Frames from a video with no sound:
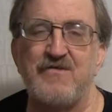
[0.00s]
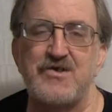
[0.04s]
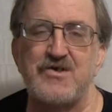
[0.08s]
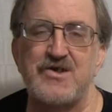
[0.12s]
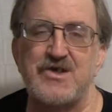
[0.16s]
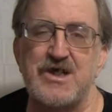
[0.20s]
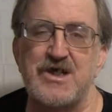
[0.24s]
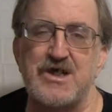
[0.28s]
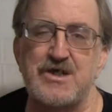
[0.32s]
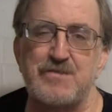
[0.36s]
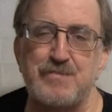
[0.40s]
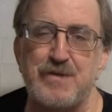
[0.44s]
or
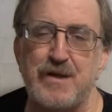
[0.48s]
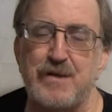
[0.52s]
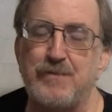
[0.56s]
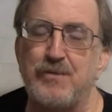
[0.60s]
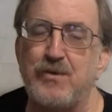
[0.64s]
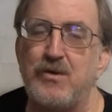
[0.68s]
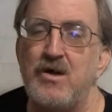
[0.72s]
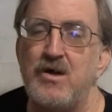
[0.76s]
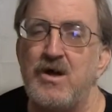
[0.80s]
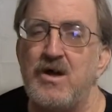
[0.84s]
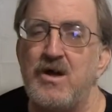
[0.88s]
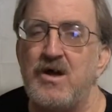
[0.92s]
six
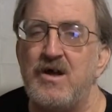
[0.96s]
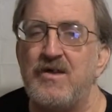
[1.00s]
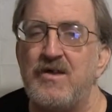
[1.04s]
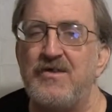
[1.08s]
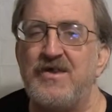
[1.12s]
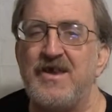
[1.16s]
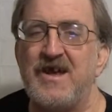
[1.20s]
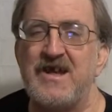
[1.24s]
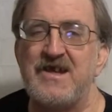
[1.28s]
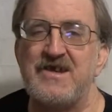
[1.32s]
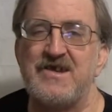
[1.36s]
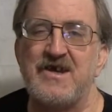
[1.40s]
people
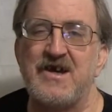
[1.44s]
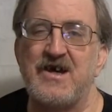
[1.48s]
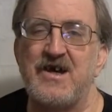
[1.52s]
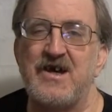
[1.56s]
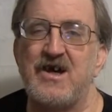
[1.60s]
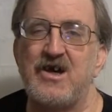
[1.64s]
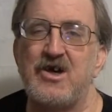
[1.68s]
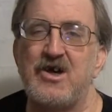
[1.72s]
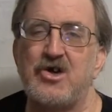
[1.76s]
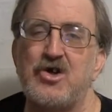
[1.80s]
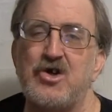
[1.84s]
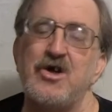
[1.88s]
that
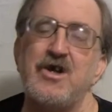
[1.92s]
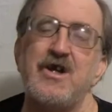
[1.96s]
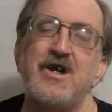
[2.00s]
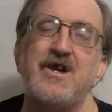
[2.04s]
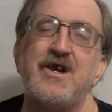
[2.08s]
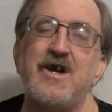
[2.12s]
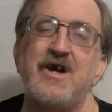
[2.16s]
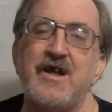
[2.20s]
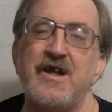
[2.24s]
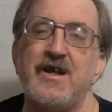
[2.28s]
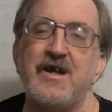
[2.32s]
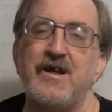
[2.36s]
uh, could
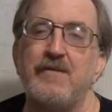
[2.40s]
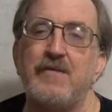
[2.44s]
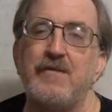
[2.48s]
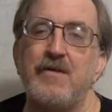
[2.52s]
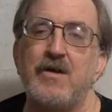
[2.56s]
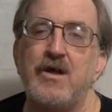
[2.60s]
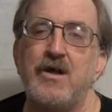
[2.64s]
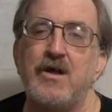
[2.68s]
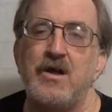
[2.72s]
have done it.